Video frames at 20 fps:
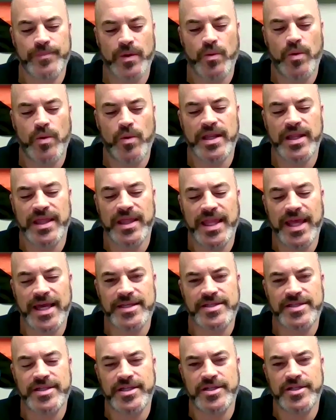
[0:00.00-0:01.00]
What
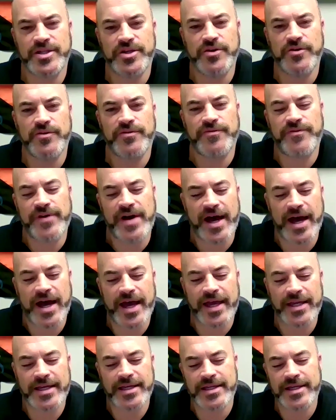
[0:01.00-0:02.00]
lesson do you
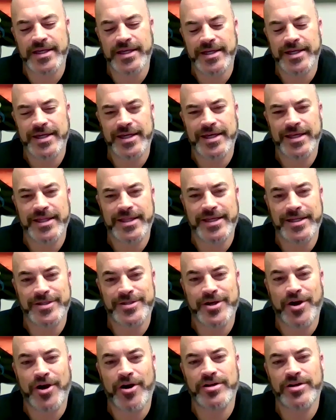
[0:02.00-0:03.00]
find that is
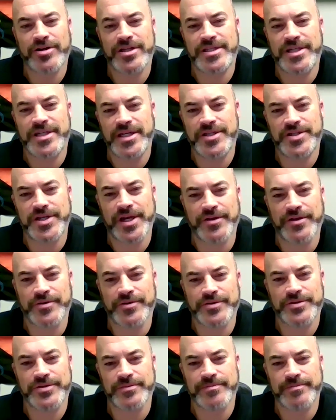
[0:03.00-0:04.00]
hard to teach
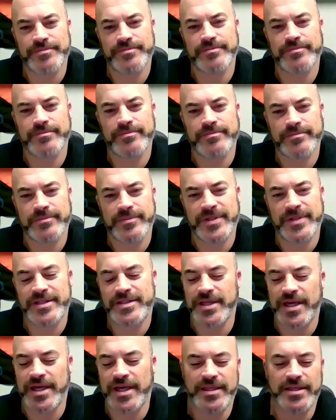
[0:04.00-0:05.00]
others?
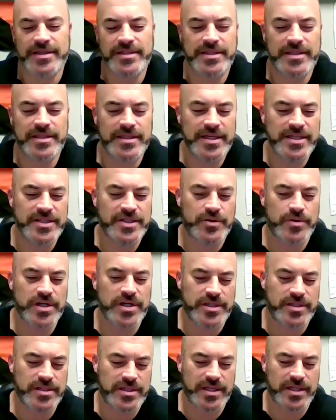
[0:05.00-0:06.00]
These
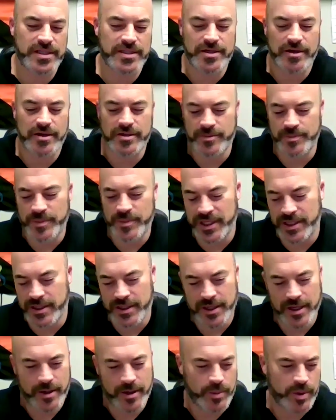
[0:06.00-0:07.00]
questions can start to be
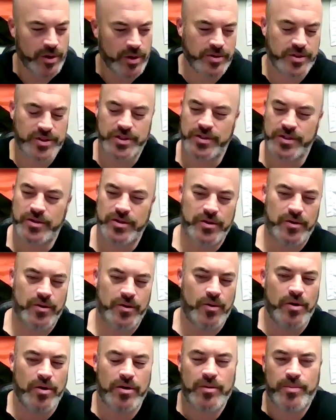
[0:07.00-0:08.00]
personal
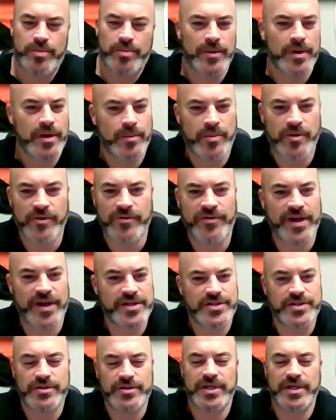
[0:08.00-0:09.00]
or
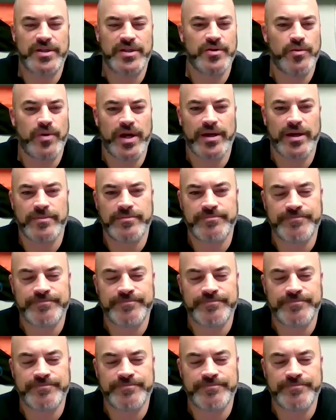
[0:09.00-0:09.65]
professional, either way.